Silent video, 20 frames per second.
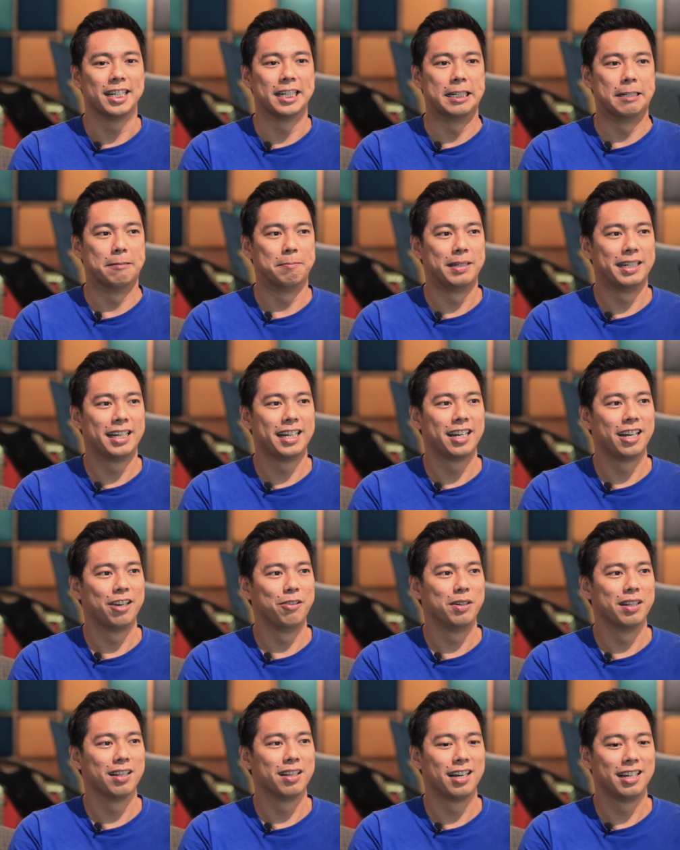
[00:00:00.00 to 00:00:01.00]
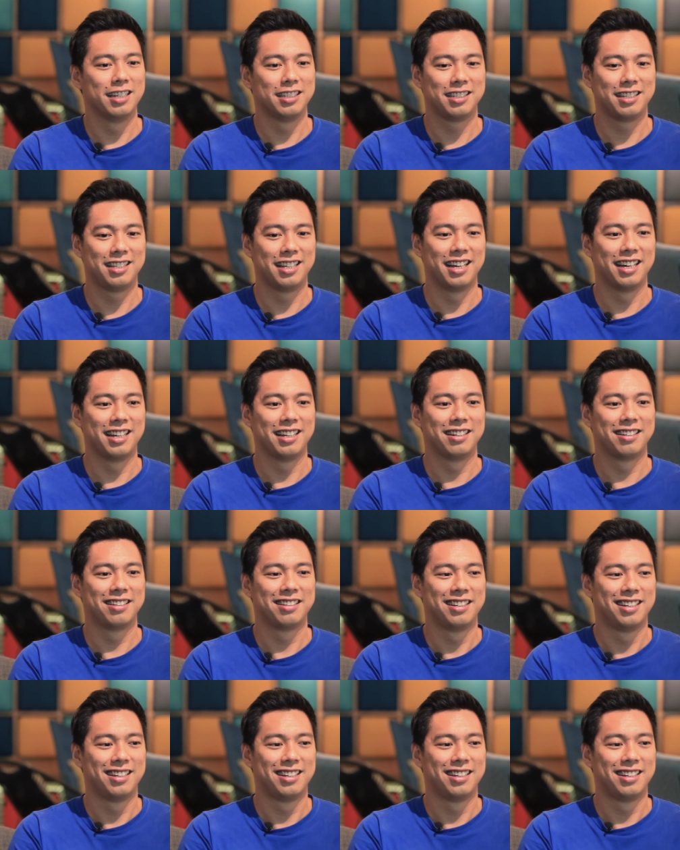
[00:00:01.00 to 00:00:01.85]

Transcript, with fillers: and then I realized that